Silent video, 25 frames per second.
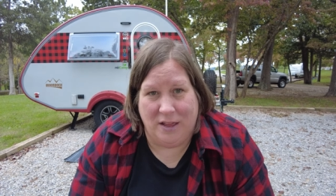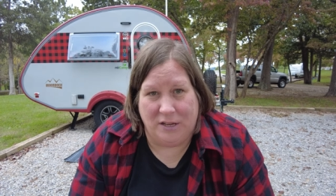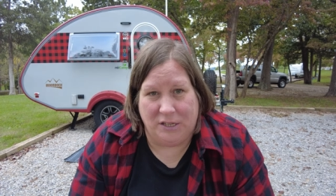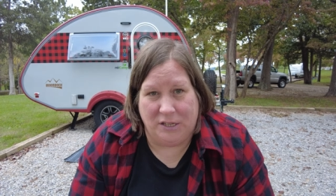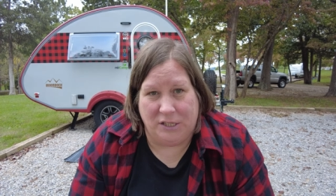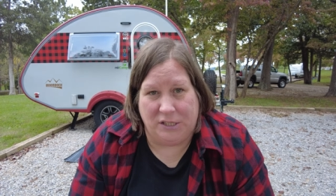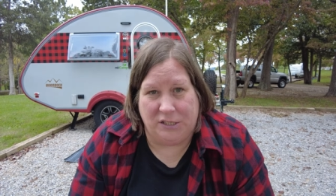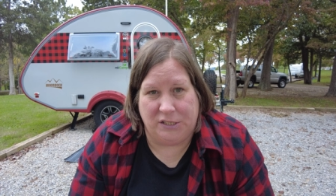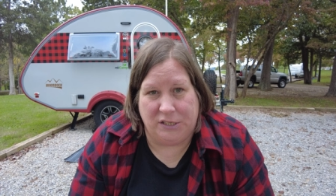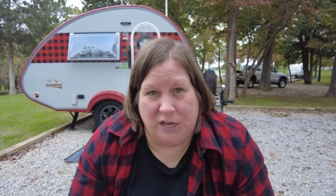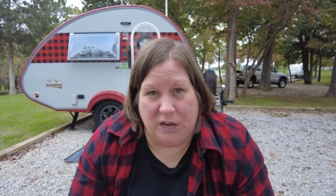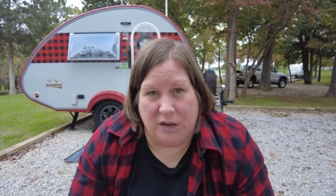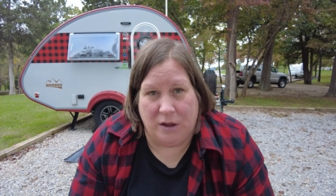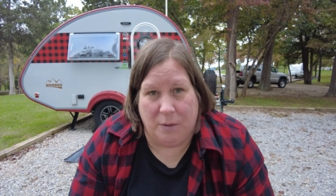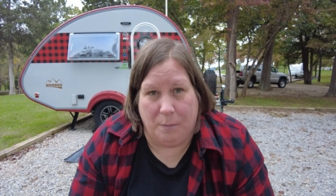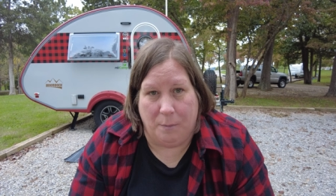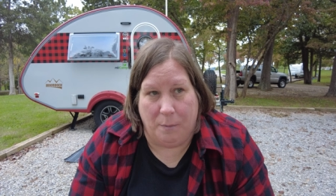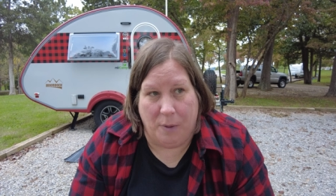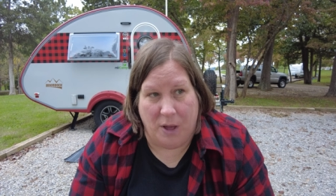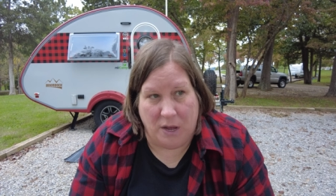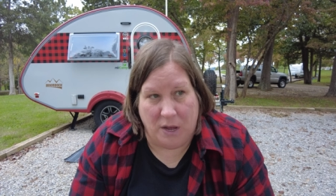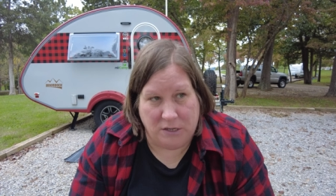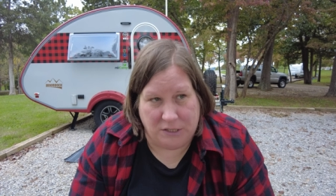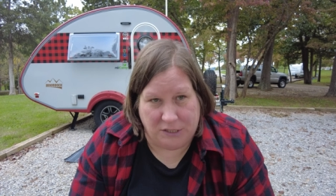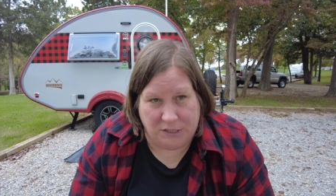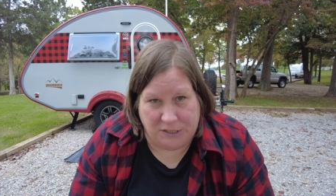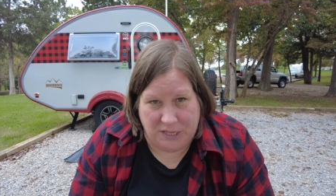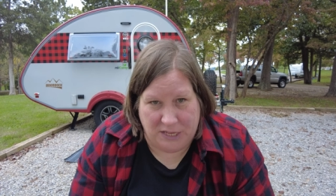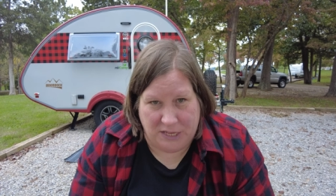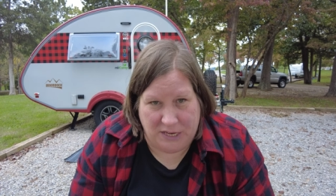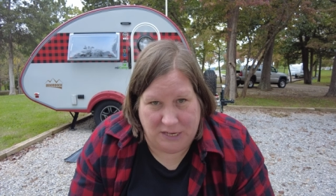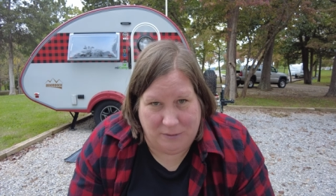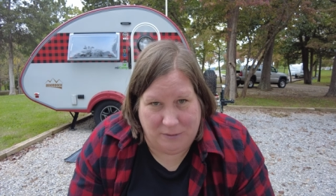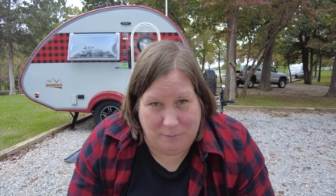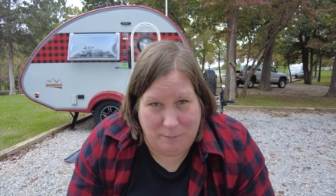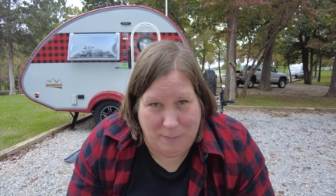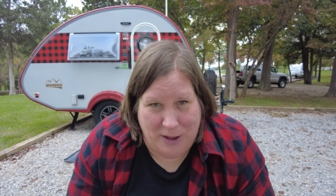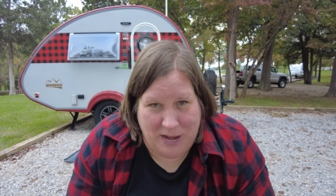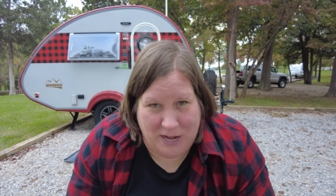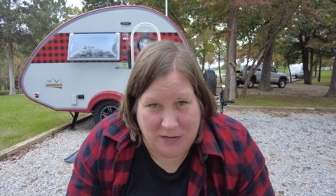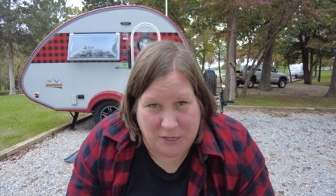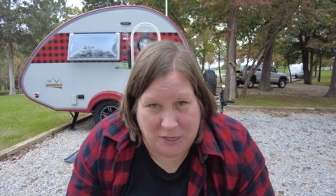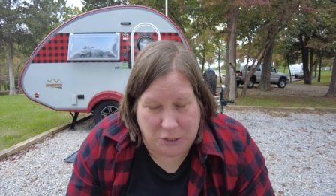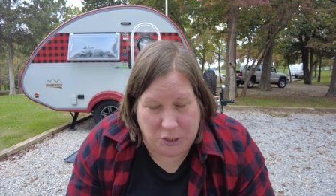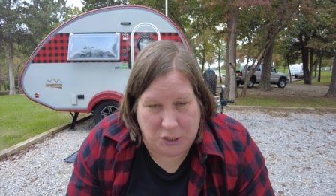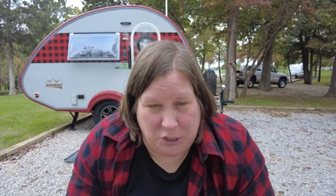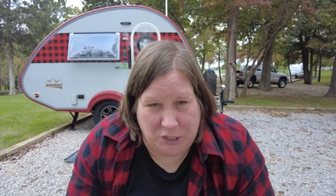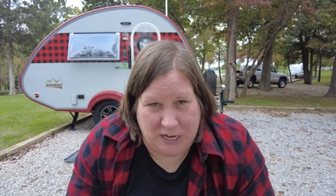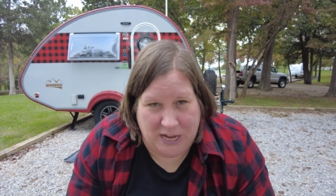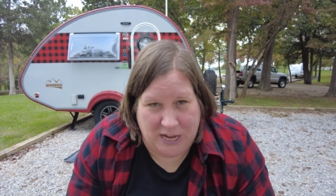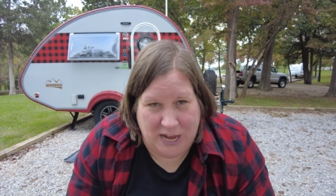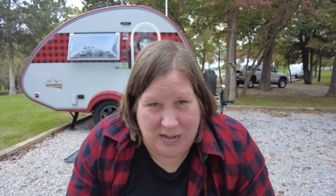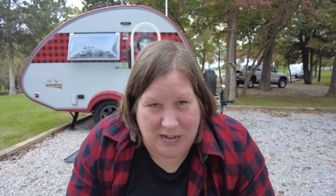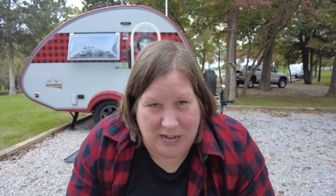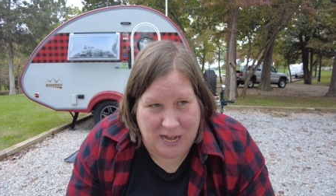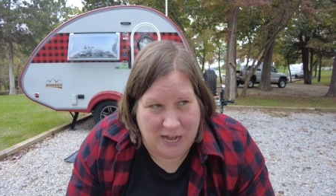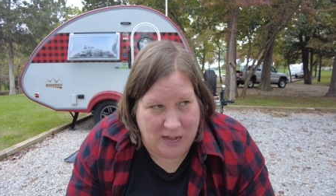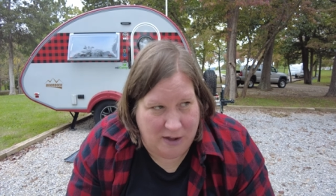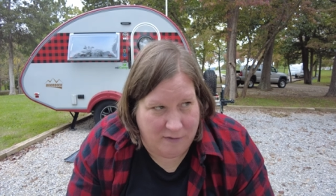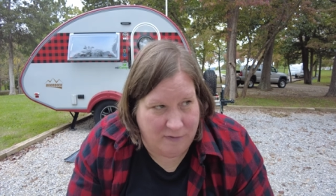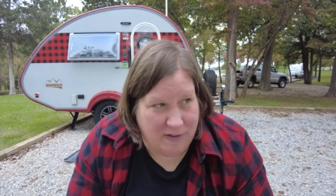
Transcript: suck bugs that manage to get in.